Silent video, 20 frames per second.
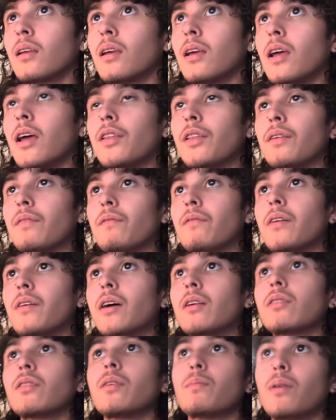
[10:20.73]
And then
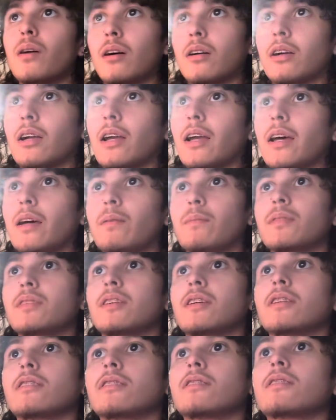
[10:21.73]
finally, part M
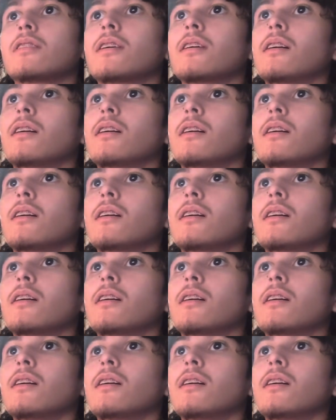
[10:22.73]
says,